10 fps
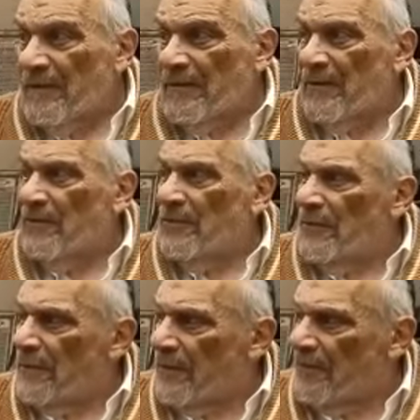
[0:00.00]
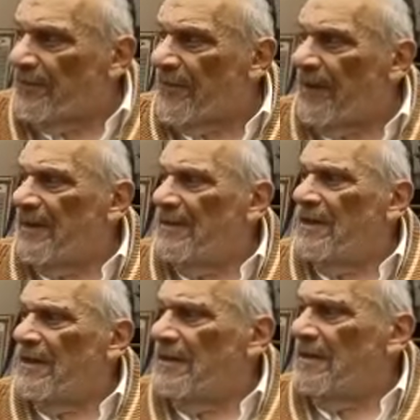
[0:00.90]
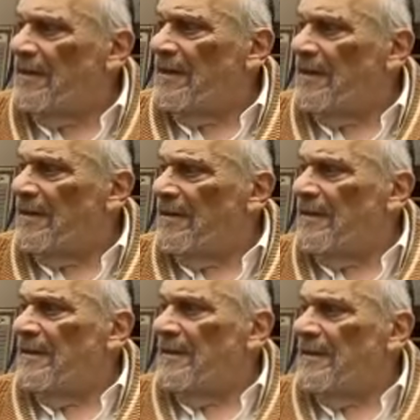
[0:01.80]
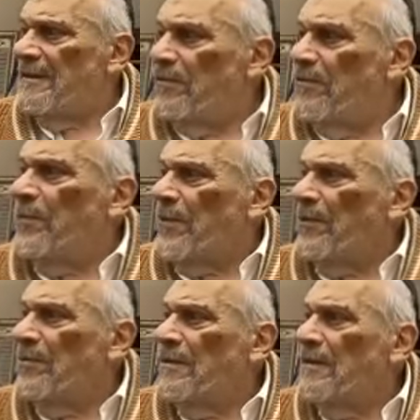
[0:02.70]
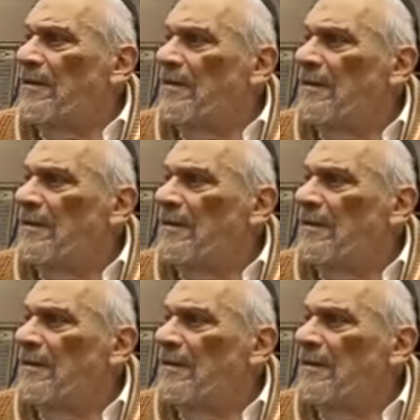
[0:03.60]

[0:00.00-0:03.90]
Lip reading: so we can find a loophole,